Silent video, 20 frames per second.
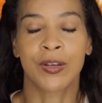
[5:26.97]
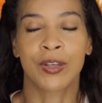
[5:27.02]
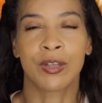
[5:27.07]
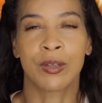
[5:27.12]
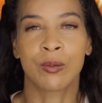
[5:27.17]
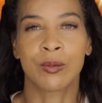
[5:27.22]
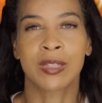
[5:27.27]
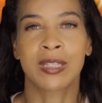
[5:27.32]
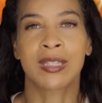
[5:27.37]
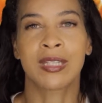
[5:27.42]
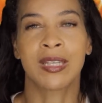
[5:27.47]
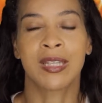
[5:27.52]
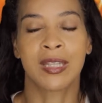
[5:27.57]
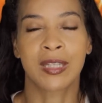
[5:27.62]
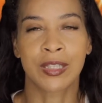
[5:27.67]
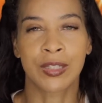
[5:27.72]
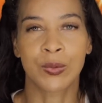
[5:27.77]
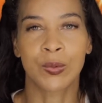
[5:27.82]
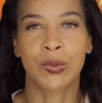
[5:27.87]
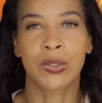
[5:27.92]
you will see
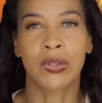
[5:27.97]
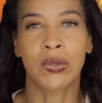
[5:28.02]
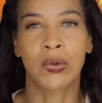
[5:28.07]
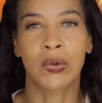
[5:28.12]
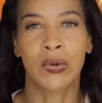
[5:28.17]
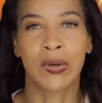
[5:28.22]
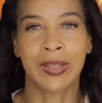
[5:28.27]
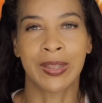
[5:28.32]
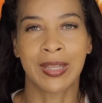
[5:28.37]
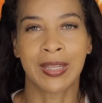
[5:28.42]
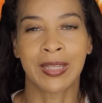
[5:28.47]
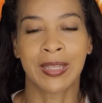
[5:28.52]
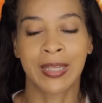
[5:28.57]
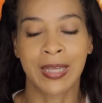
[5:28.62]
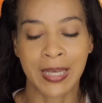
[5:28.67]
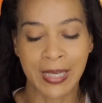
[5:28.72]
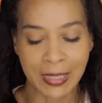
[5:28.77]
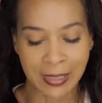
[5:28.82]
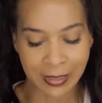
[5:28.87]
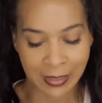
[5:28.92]
this one on the
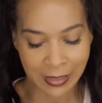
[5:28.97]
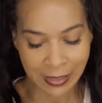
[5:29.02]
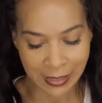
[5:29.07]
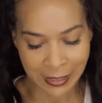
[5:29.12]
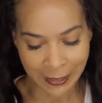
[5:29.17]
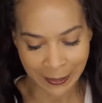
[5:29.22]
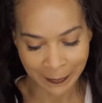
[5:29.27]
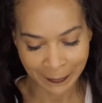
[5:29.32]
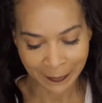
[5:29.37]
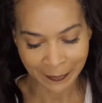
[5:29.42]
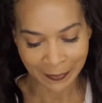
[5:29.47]
list.